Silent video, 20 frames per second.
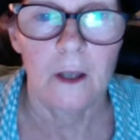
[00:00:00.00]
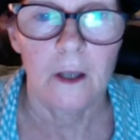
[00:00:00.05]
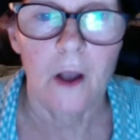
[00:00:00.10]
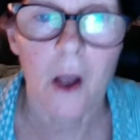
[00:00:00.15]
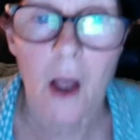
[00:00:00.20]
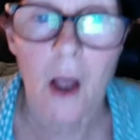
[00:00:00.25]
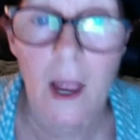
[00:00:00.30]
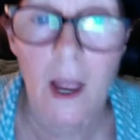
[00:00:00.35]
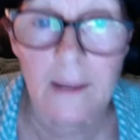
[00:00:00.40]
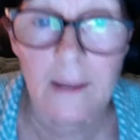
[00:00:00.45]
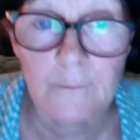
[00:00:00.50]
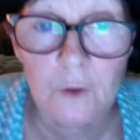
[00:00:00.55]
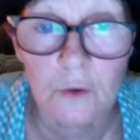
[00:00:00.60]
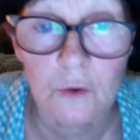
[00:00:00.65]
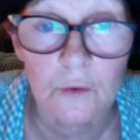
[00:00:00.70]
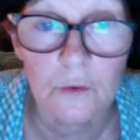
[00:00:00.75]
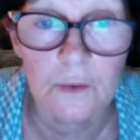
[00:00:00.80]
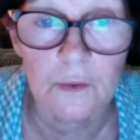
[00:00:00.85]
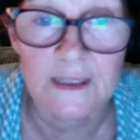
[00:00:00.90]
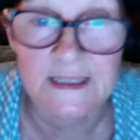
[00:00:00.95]
I'm
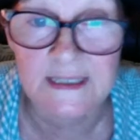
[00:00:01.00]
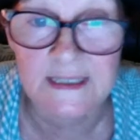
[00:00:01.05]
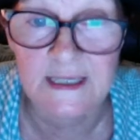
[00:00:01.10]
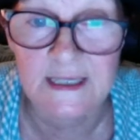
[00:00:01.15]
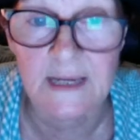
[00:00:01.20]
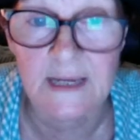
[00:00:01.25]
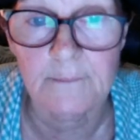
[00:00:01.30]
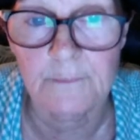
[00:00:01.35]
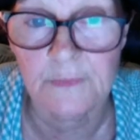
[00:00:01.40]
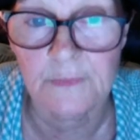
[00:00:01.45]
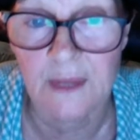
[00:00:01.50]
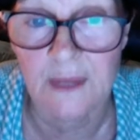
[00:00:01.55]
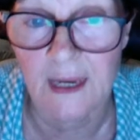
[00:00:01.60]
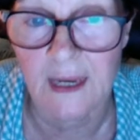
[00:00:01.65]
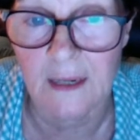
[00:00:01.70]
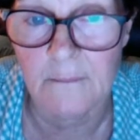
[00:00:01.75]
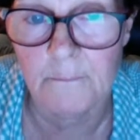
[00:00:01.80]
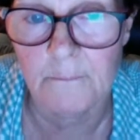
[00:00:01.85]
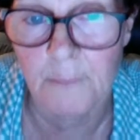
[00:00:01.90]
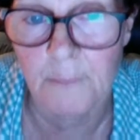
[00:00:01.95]
going to accept
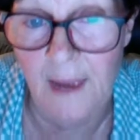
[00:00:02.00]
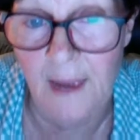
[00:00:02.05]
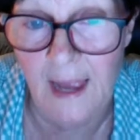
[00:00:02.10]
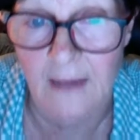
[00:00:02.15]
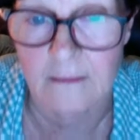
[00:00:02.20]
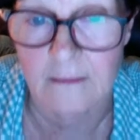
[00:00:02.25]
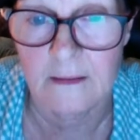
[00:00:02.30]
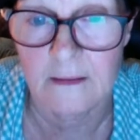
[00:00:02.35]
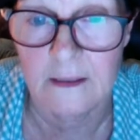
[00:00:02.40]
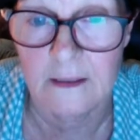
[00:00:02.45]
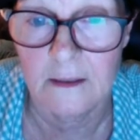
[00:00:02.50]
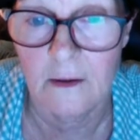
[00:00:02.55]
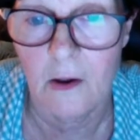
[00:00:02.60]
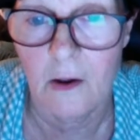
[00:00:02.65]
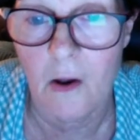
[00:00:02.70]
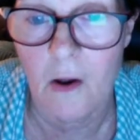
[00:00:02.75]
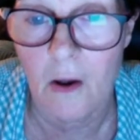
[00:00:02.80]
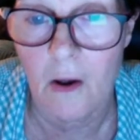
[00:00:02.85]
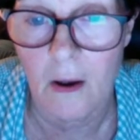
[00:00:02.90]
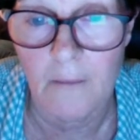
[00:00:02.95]
that, but
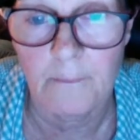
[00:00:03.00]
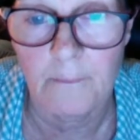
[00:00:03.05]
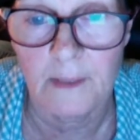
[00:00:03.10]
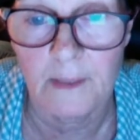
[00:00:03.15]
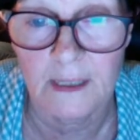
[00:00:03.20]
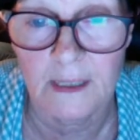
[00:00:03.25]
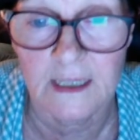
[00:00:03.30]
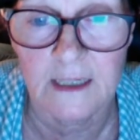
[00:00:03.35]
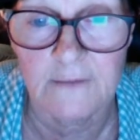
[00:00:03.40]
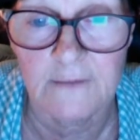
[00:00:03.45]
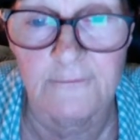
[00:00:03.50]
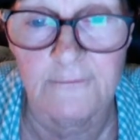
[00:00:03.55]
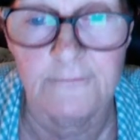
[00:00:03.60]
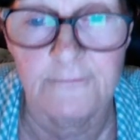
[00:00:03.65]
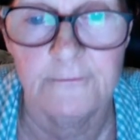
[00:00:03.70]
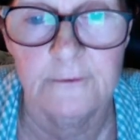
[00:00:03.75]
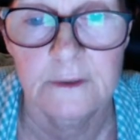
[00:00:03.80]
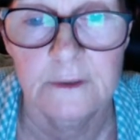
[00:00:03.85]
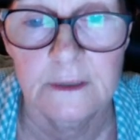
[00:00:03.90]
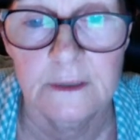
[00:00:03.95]
I believe
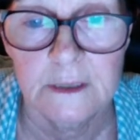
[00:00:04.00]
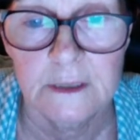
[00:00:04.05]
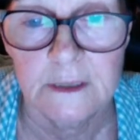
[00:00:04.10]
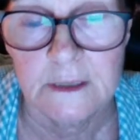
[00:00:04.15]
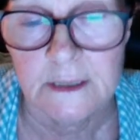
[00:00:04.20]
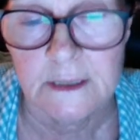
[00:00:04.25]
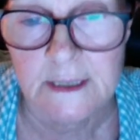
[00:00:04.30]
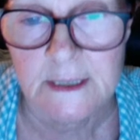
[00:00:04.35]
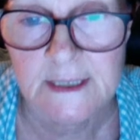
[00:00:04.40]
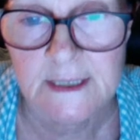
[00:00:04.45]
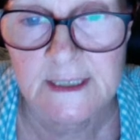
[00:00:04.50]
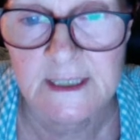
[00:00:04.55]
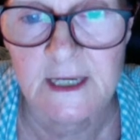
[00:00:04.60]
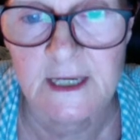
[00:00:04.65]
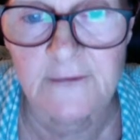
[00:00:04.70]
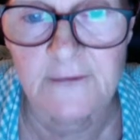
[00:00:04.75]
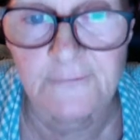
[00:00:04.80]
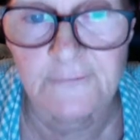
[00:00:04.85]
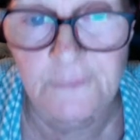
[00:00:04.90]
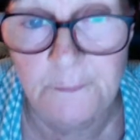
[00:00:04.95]
he's
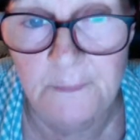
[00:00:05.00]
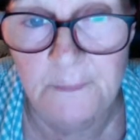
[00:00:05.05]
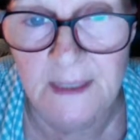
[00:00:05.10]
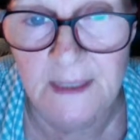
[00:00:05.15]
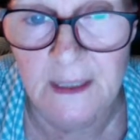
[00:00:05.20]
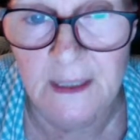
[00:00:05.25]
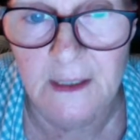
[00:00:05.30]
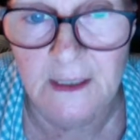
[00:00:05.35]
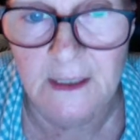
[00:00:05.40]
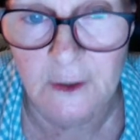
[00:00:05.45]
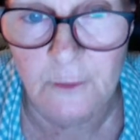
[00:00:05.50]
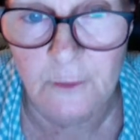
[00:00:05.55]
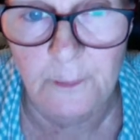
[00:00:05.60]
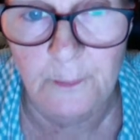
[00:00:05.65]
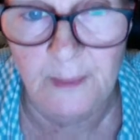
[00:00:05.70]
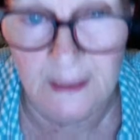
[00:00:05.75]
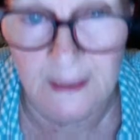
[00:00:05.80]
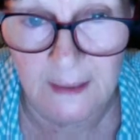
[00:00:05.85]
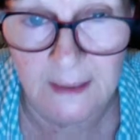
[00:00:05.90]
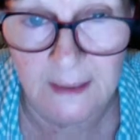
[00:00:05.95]
left me a little
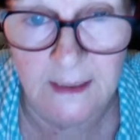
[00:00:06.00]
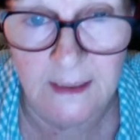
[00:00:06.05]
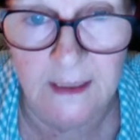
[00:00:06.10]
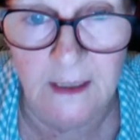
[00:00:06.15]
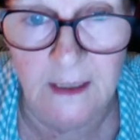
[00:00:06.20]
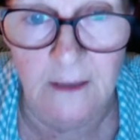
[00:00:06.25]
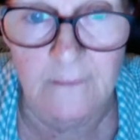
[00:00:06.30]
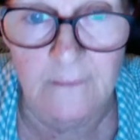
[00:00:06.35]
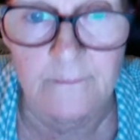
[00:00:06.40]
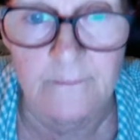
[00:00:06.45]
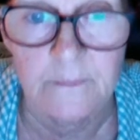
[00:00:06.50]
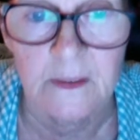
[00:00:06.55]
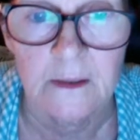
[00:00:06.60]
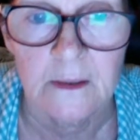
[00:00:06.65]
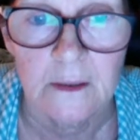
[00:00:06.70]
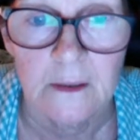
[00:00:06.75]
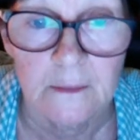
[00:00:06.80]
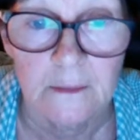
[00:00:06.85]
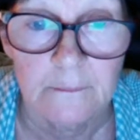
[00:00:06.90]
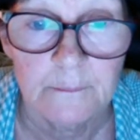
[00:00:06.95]
bit here,
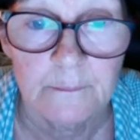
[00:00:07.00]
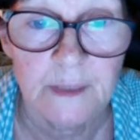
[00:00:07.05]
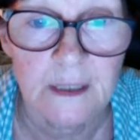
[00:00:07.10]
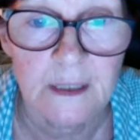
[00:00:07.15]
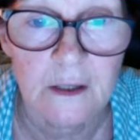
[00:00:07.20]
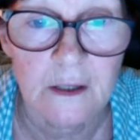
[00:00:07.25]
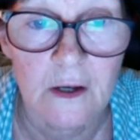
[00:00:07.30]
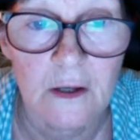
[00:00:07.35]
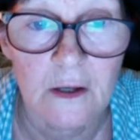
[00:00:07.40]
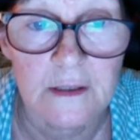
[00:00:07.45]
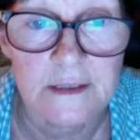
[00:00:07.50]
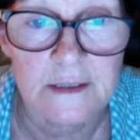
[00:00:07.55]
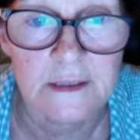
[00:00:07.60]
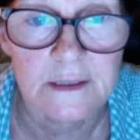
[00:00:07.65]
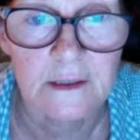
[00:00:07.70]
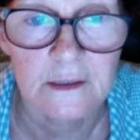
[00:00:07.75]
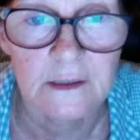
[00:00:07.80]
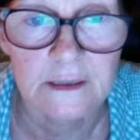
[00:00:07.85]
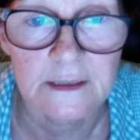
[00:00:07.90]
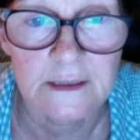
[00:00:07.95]
because
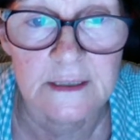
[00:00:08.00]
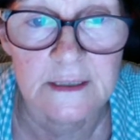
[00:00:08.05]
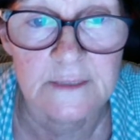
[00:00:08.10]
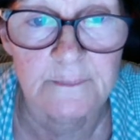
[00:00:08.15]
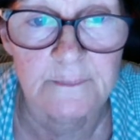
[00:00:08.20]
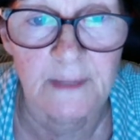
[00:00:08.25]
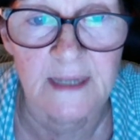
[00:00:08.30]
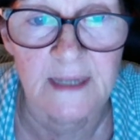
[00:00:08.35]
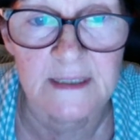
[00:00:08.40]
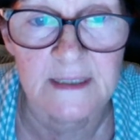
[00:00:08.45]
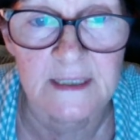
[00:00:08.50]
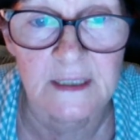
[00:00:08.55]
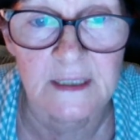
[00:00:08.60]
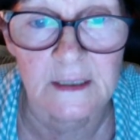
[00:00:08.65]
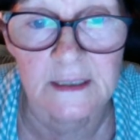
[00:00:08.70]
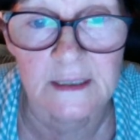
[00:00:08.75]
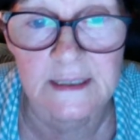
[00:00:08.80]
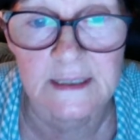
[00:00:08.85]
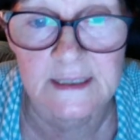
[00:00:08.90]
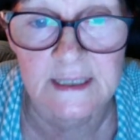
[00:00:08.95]
it
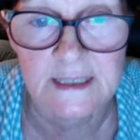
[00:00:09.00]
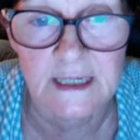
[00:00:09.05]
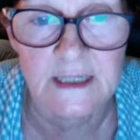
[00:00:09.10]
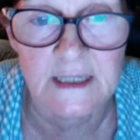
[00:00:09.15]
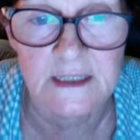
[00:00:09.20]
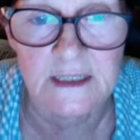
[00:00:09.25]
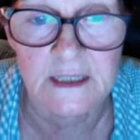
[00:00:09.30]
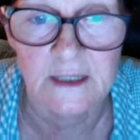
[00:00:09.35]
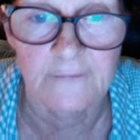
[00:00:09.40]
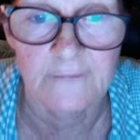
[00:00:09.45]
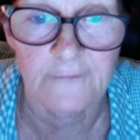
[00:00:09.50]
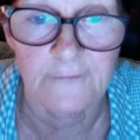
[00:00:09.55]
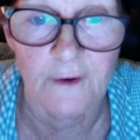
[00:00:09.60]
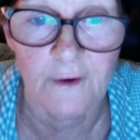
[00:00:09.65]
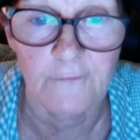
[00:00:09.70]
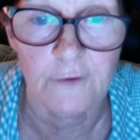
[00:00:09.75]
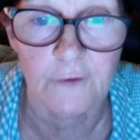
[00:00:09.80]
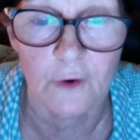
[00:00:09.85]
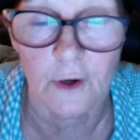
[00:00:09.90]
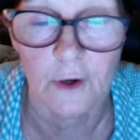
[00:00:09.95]
basically says if
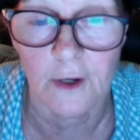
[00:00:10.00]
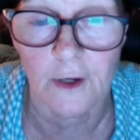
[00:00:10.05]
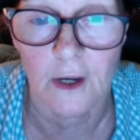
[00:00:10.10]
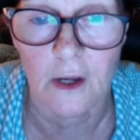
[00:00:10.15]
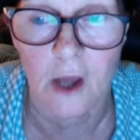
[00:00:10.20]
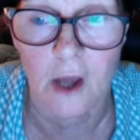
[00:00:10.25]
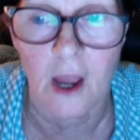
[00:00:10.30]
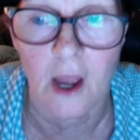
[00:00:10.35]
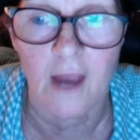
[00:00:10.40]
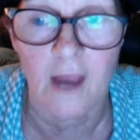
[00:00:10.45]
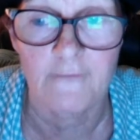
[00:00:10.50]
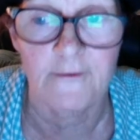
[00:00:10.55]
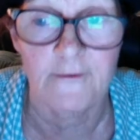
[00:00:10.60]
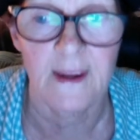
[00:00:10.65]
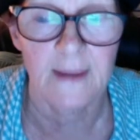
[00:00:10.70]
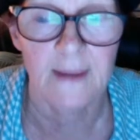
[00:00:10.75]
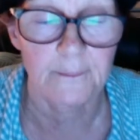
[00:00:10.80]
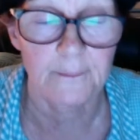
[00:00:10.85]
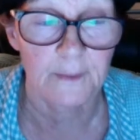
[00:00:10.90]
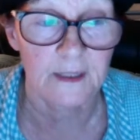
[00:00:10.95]
I've got a live
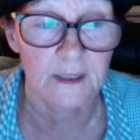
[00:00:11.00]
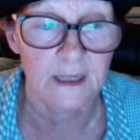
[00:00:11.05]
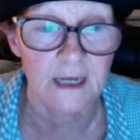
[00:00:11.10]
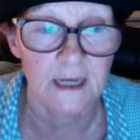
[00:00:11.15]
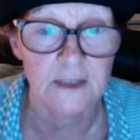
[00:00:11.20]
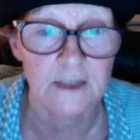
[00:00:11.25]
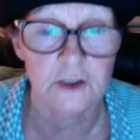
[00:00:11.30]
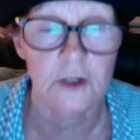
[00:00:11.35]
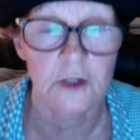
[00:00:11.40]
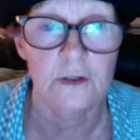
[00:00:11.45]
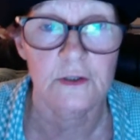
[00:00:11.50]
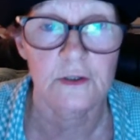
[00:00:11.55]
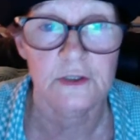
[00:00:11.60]
application.